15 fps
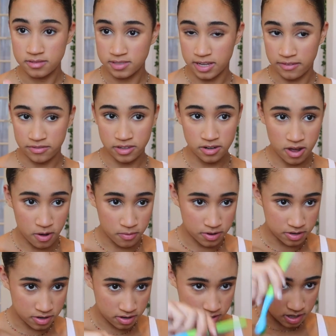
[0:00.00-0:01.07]
definitely not
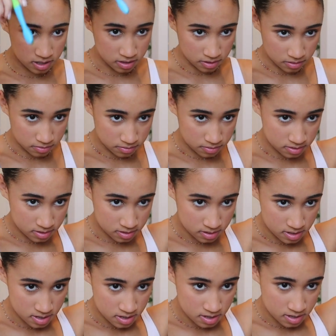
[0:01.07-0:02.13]
one you're gonna use,
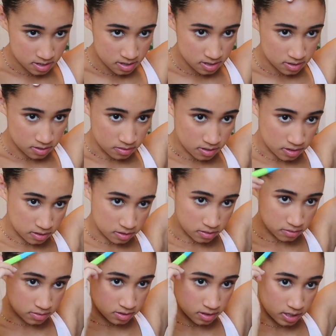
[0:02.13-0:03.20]
you can
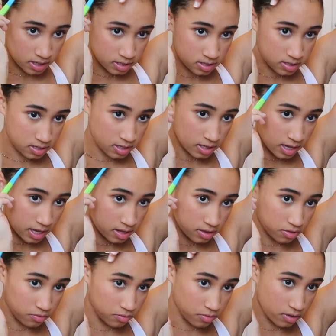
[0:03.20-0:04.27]
use this to get
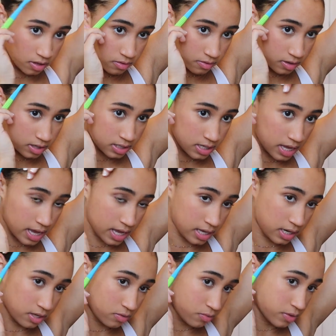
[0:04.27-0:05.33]
the really, really
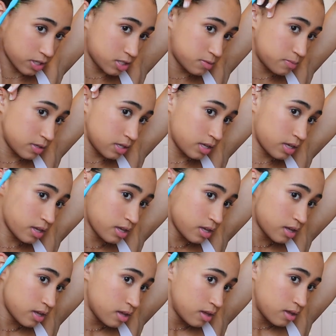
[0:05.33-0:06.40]
tiny wispy
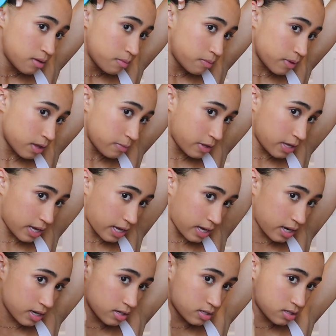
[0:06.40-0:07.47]
baby
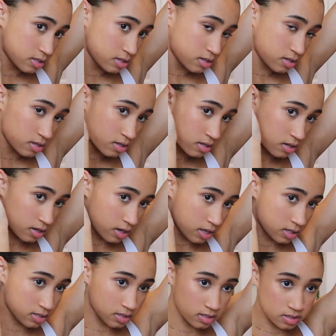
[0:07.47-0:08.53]
hairs
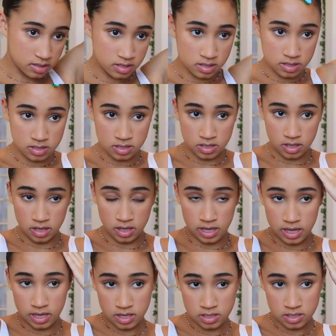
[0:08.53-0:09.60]
nice and
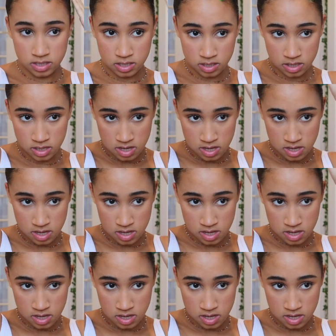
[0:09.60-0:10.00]
slicked.